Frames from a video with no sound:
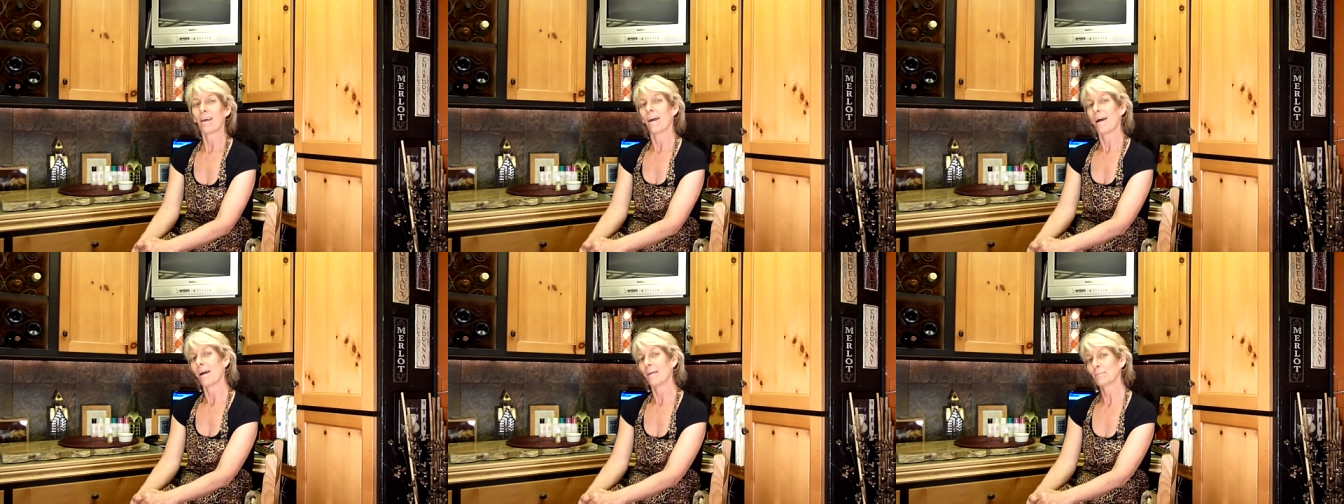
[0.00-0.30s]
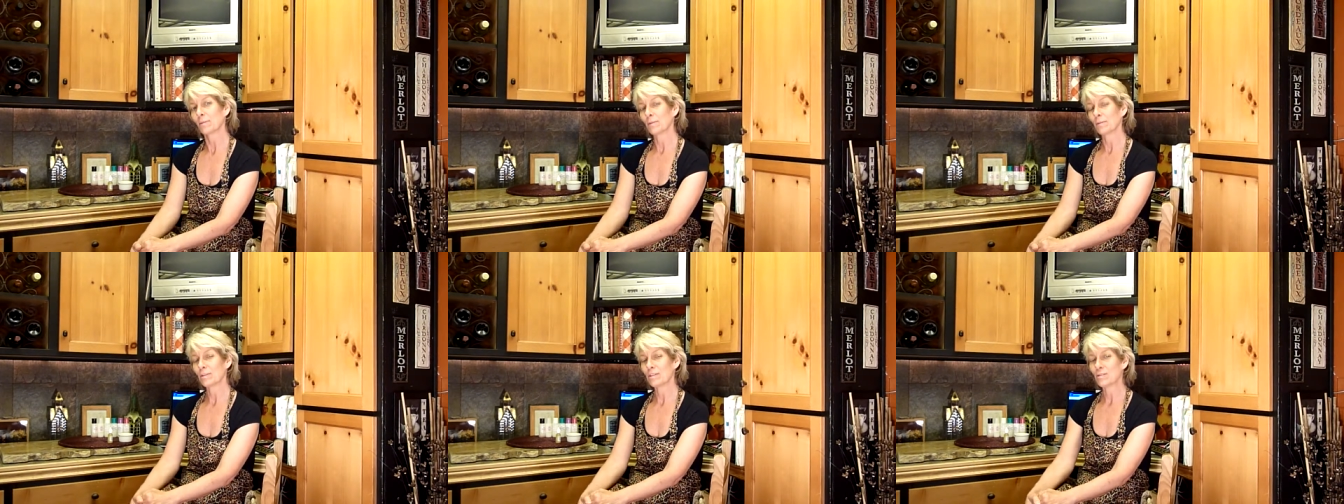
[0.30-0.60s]
I'm
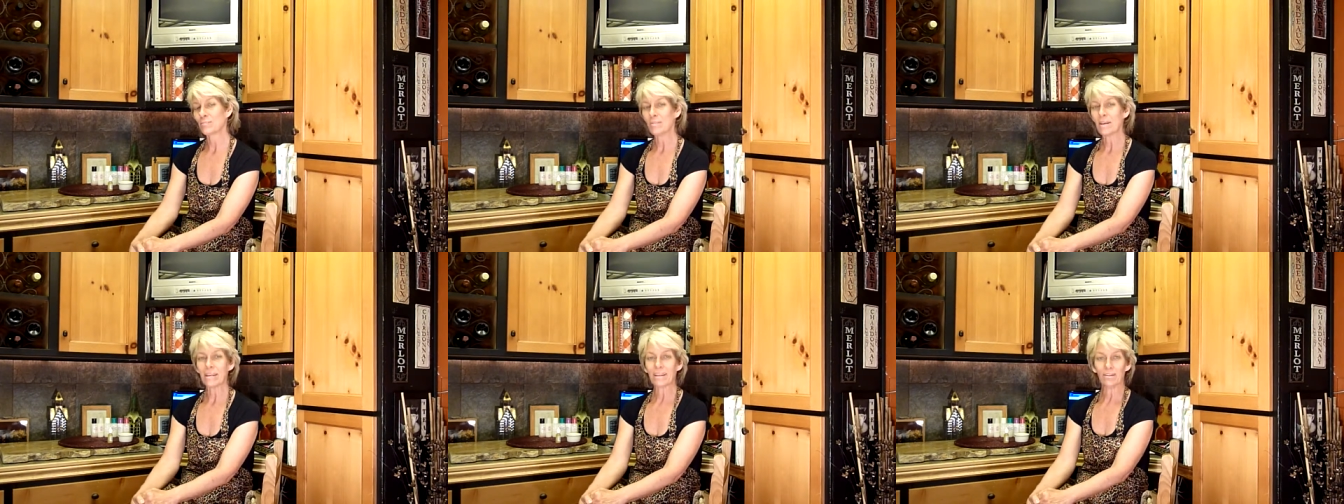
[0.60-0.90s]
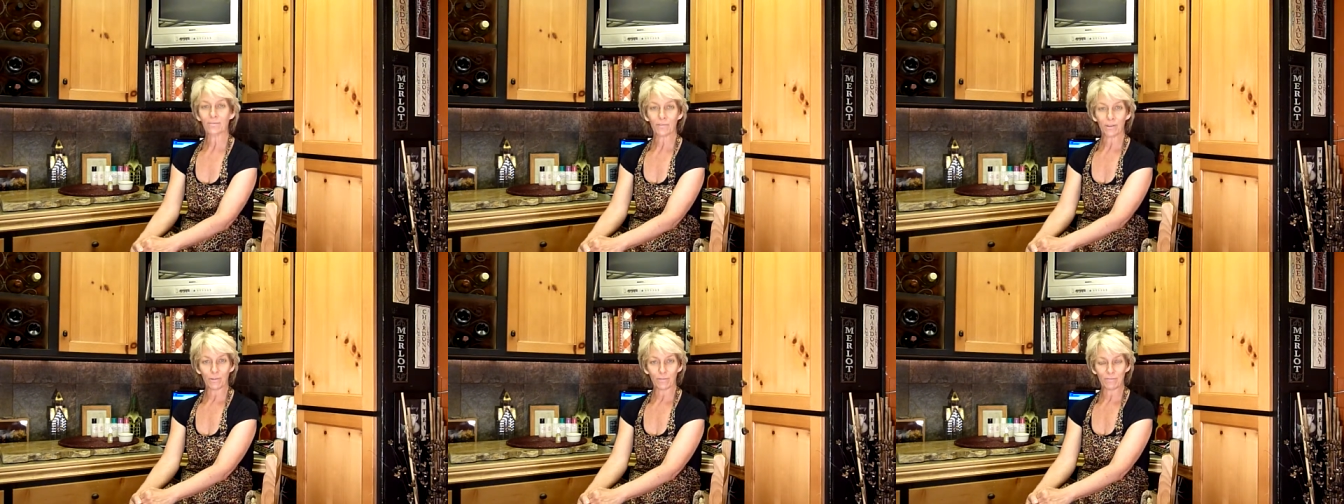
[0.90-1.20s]
going to make a
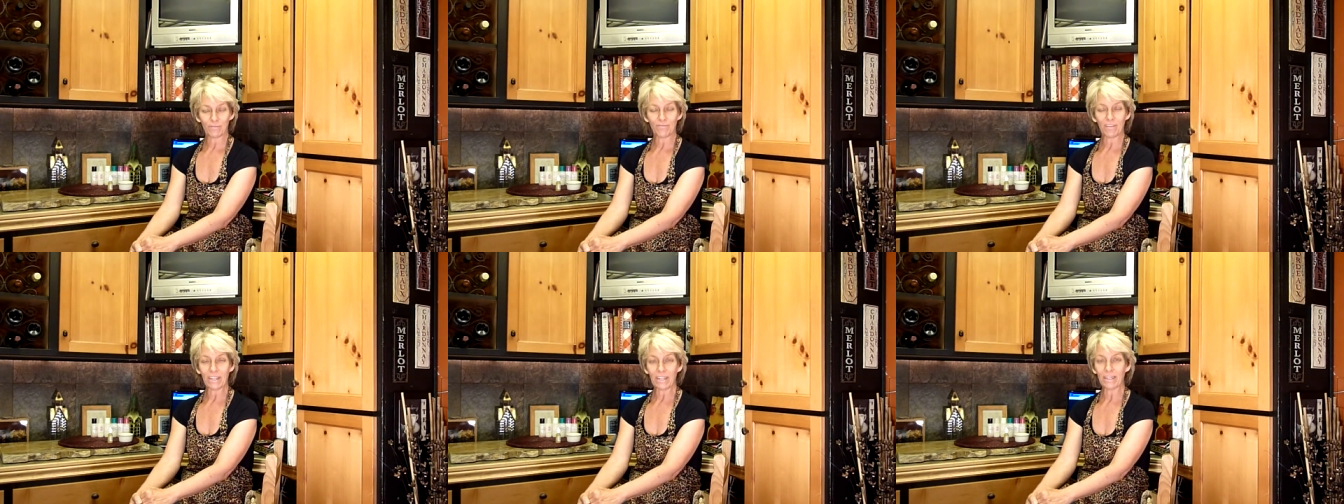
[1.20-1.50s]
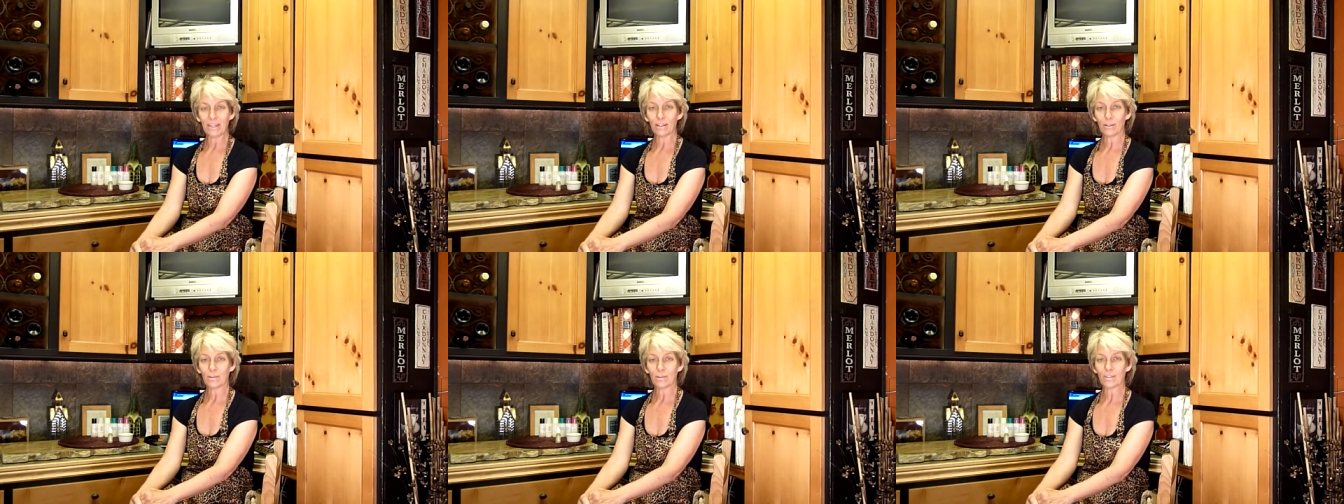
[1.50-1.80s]
few
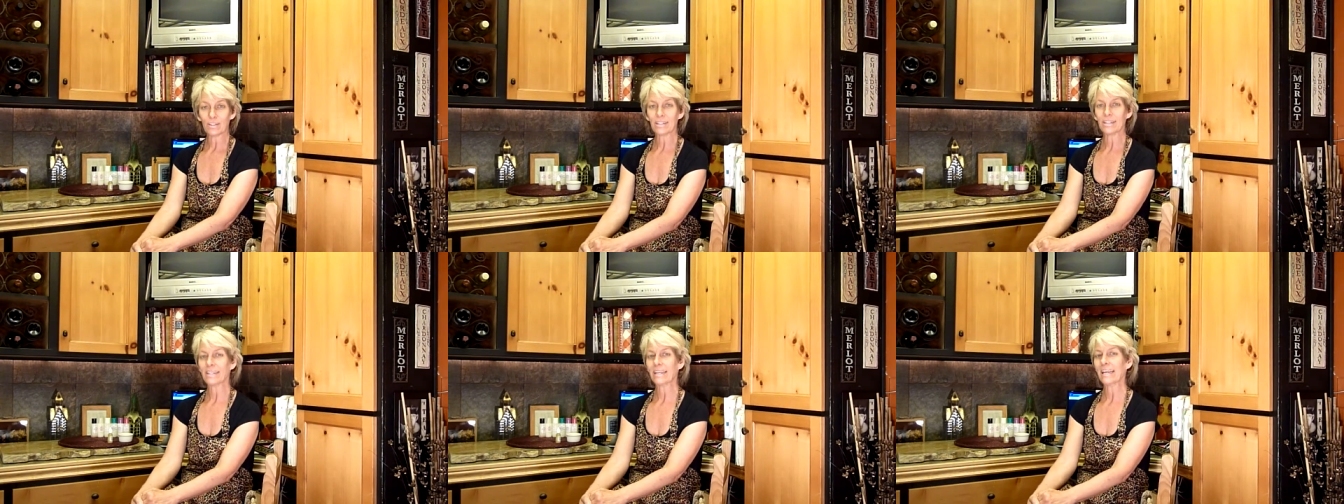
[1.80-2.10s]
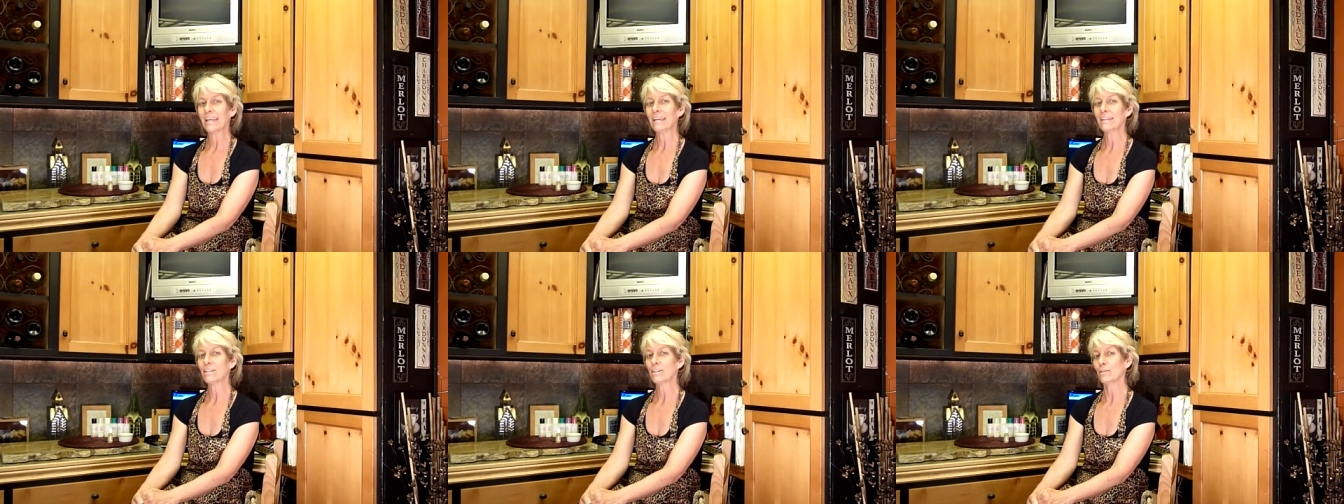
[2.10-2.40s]
videos
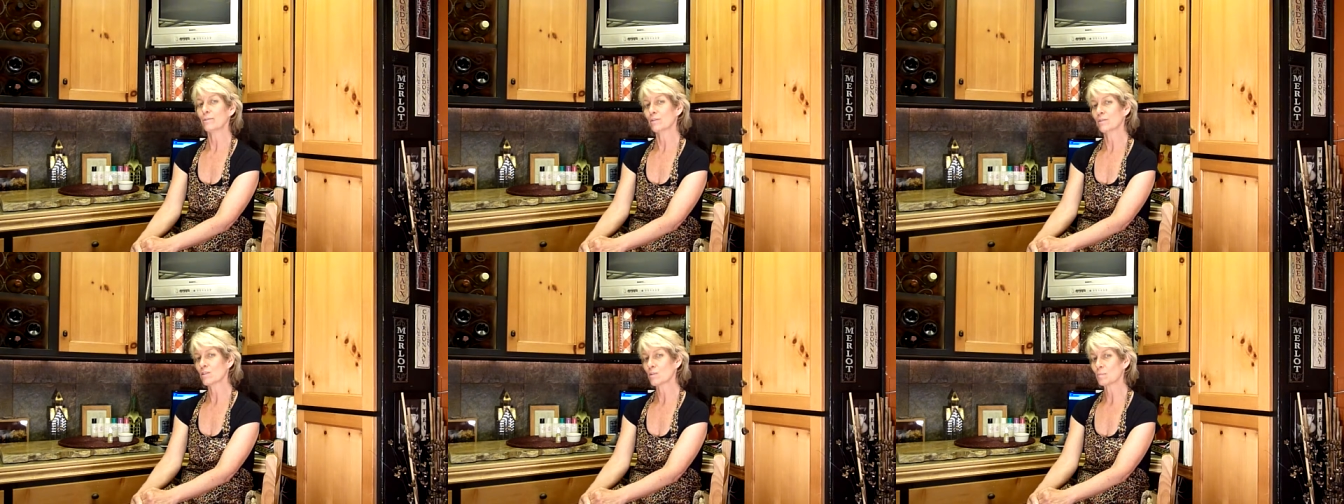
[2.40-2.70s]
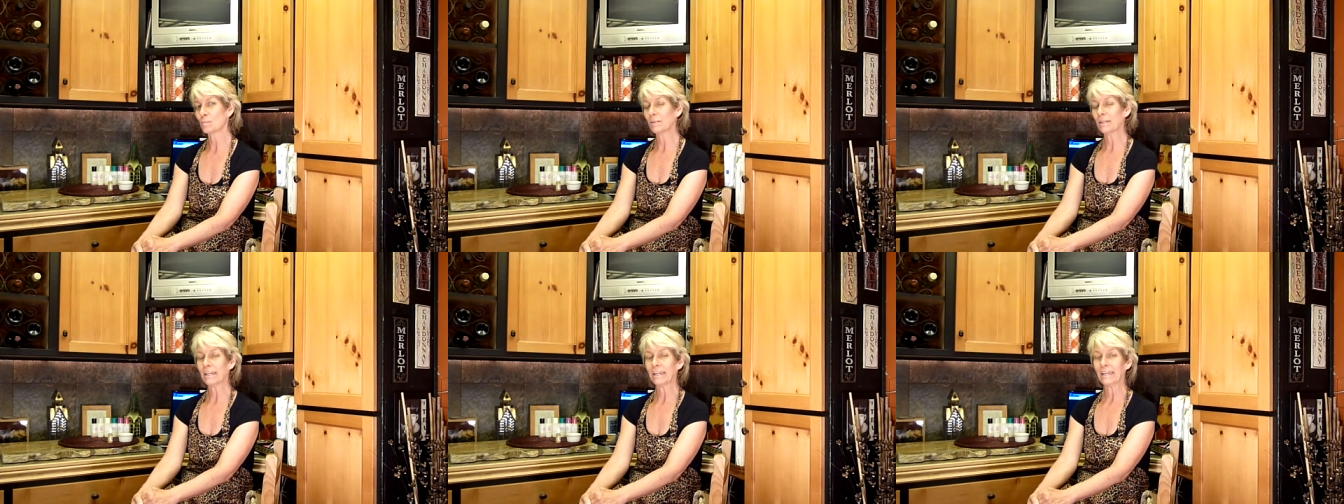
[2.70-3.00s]
today to
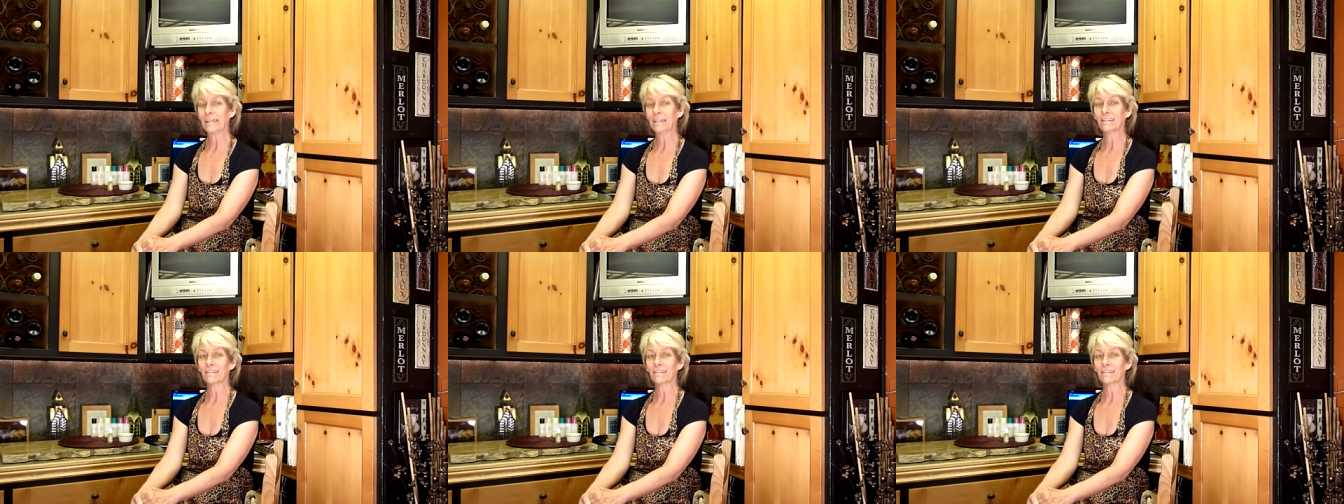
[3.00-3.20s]
explain